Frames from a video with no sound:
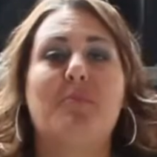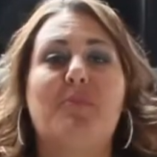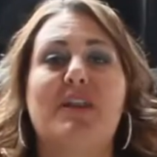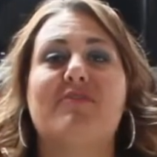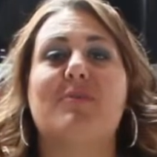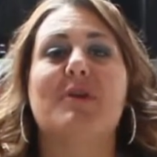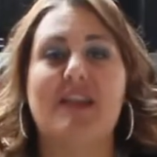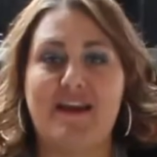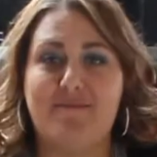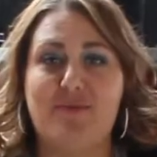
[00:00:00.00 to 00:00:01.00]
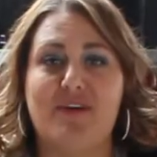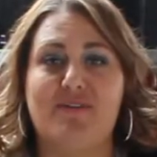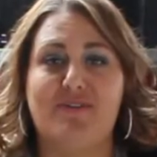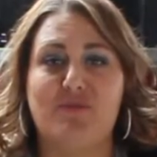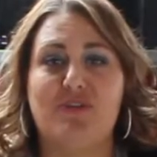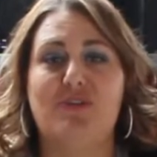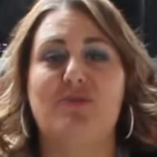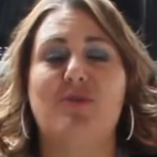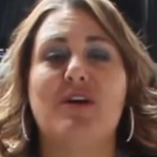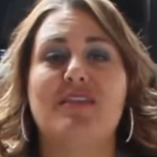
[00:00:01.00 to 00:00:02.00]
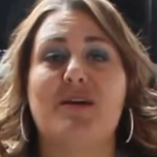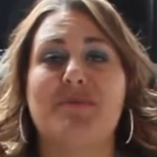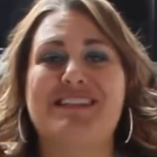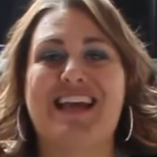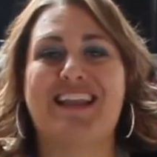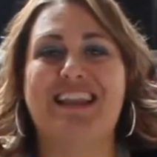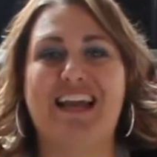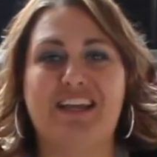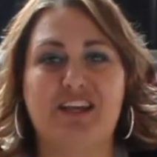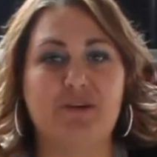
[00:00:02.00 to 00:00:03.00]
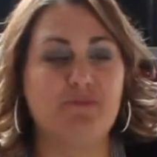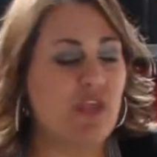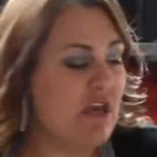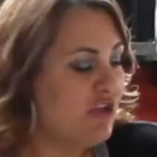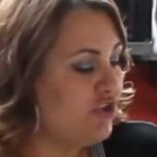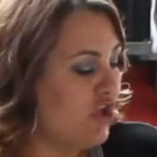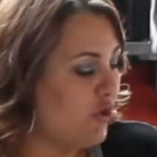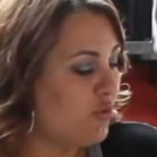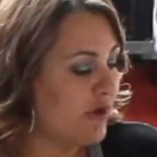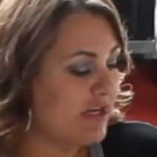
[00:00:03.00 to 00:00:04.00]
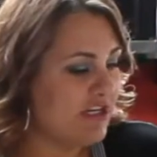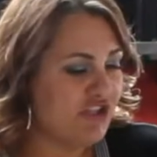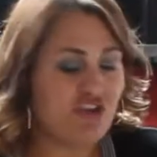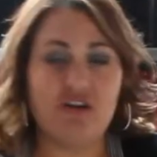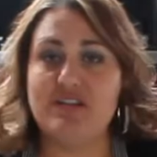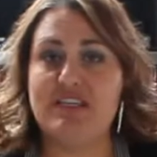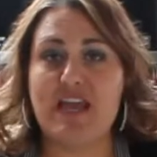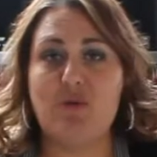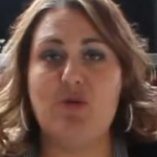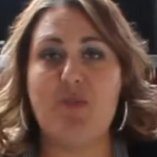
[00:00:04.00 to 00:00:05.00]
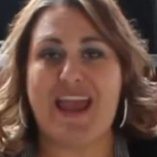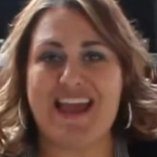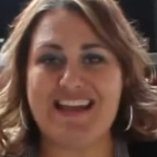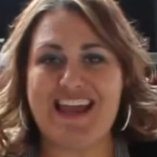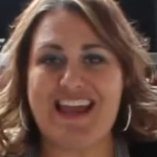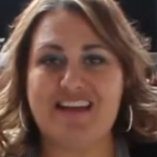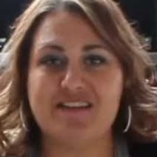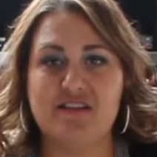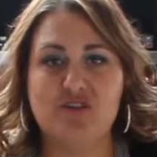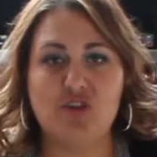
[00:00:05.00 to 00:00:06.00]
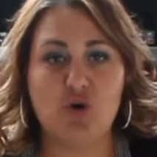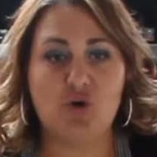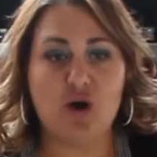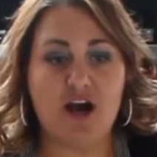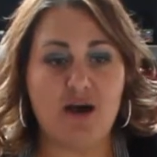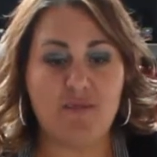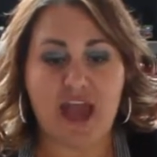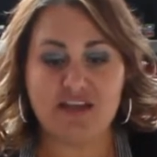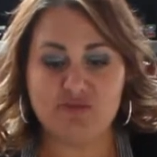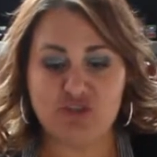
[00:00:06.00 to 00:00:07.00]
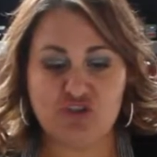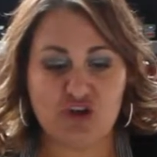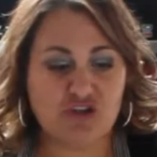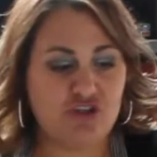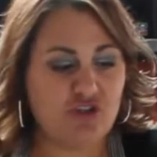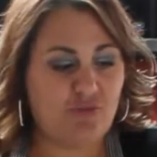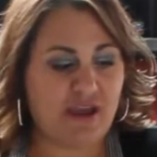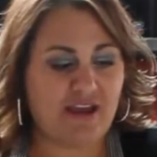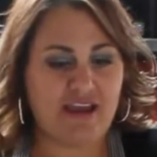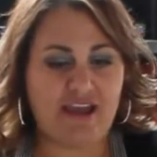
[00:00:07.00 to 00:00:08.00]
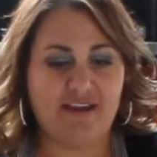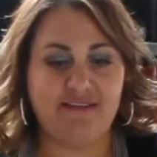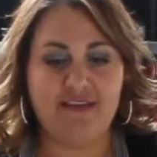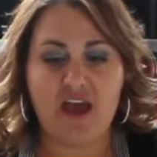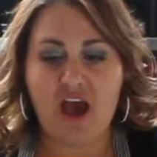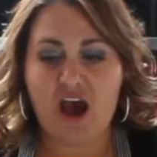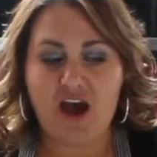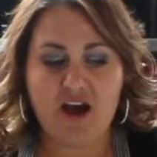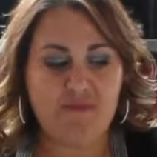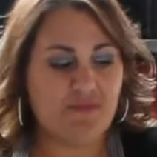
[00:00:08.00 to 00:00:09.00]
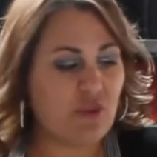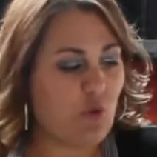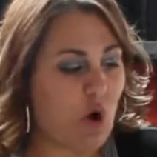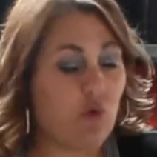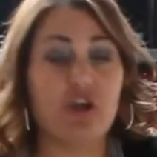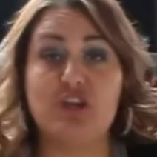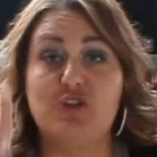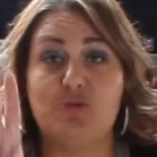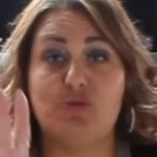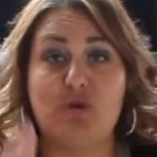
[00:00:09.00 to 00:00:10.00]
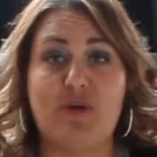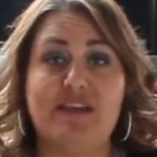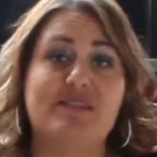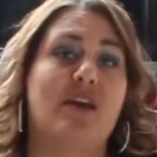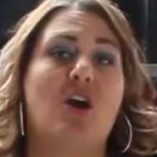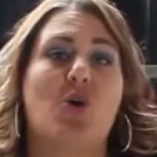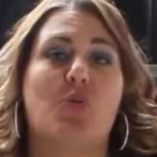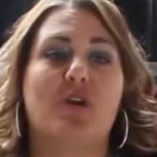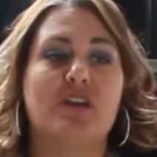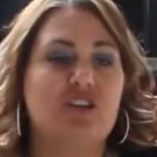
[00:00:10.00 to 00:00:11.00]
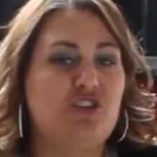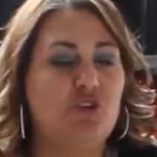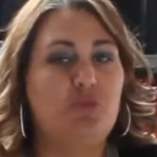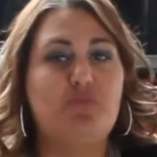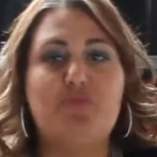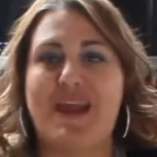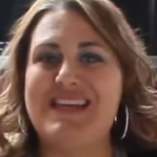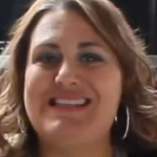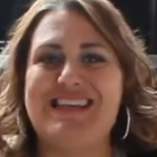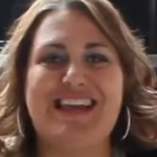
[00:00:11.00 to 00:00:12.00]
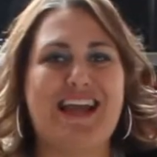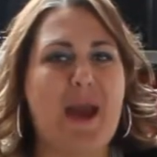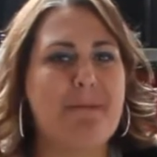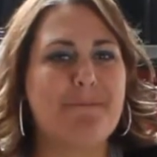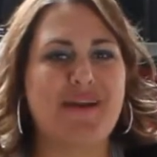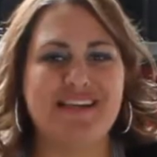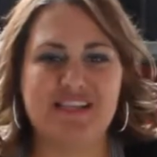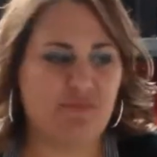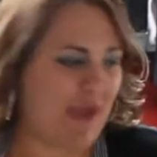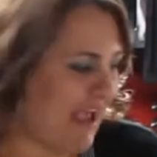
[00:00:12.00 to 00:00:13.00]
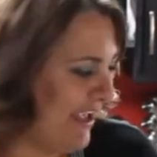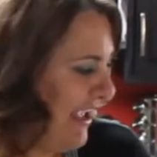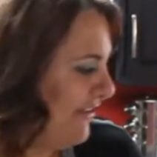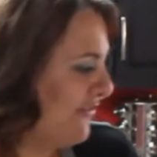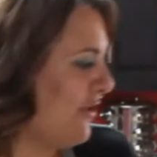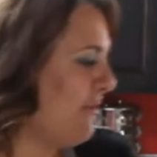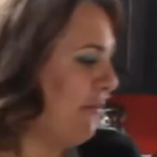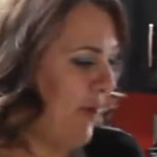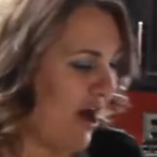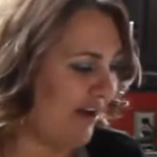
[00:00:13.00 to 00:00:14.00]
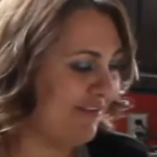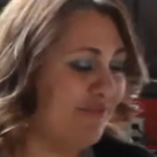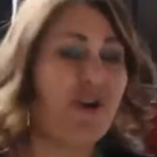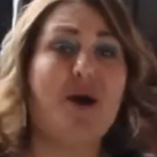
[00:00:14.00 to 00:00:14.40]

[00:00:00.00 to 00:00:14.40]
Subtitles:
But if I'm going to have breakfast with you, that means I like you. So we're going to start today with pancakes. And so as we start to do pancakes, we're going to do them three ways. We're going to do basic pancakes from a box.